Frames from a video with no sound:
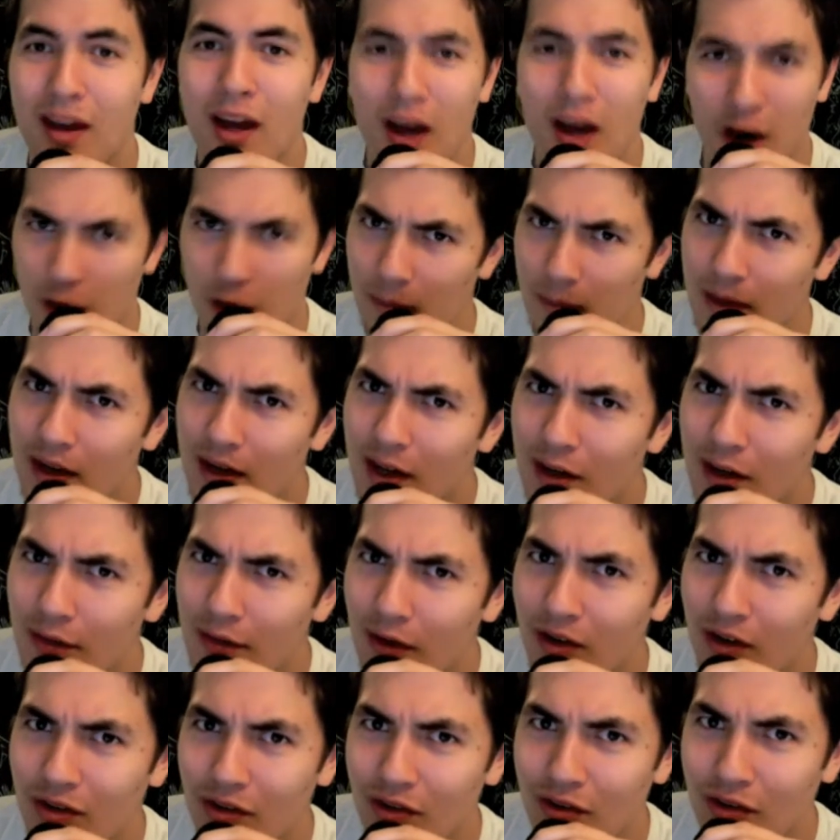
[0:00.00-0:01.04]
Armenia
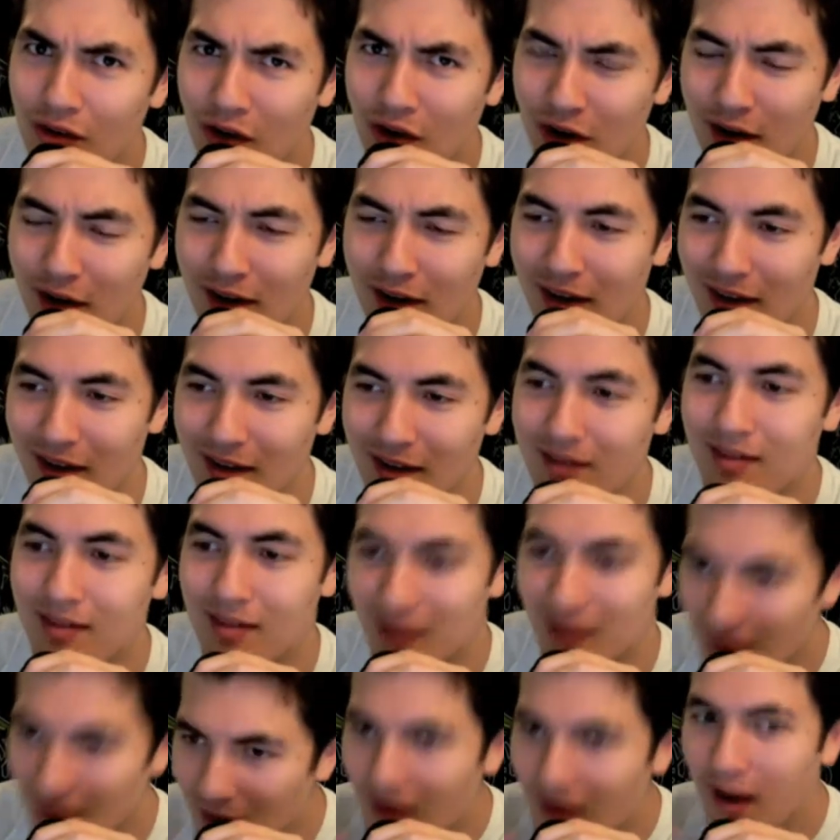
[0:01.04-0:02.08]
versus Turkey. It's
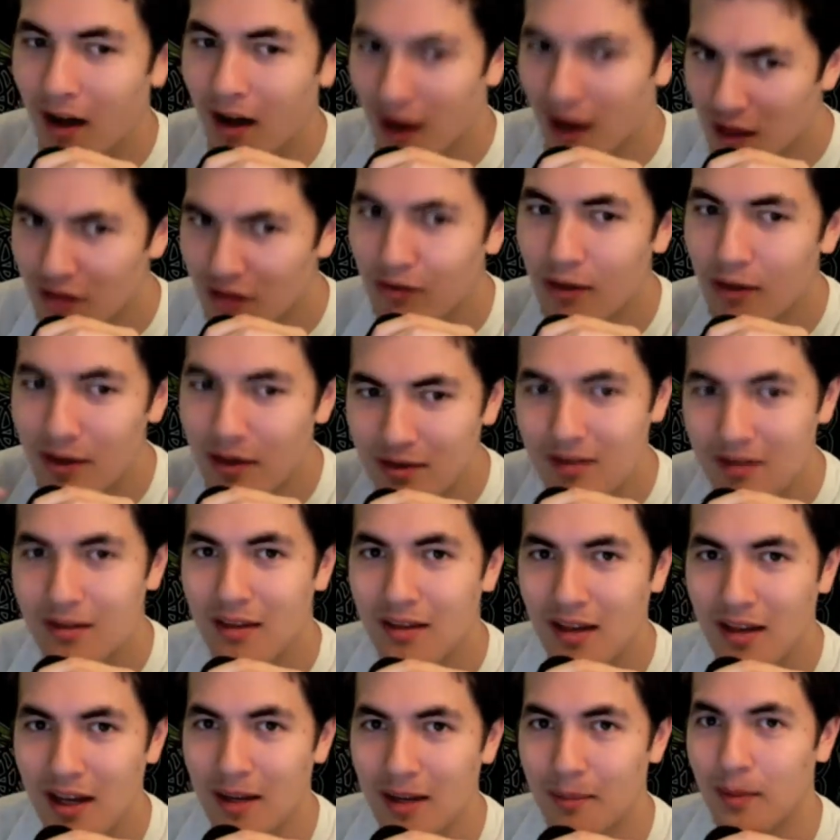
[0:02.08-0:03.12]
us versus
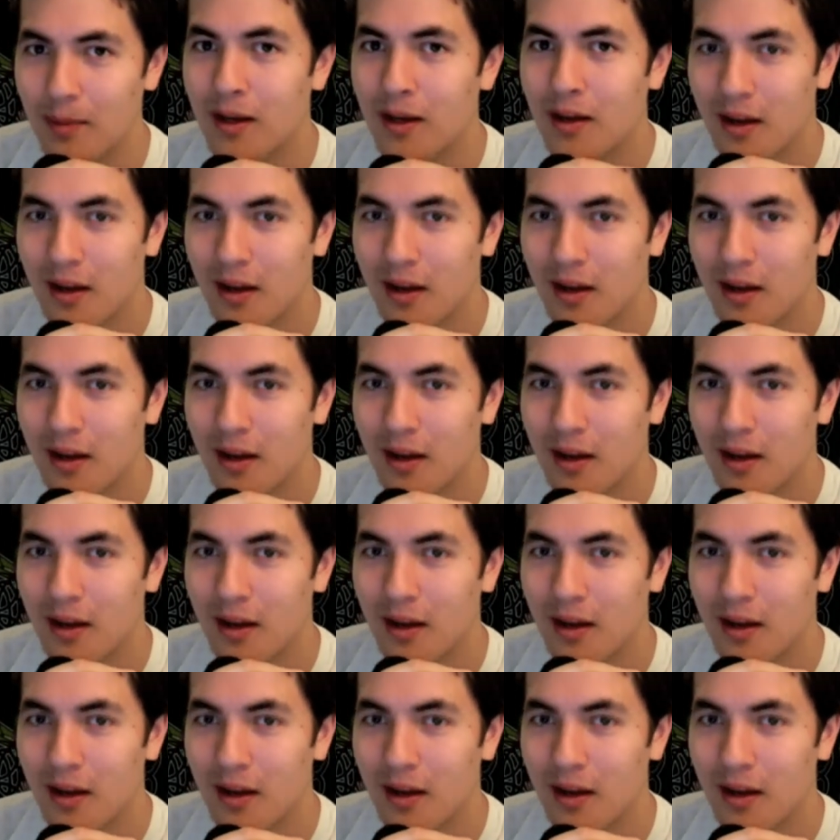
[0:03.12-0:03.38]
them.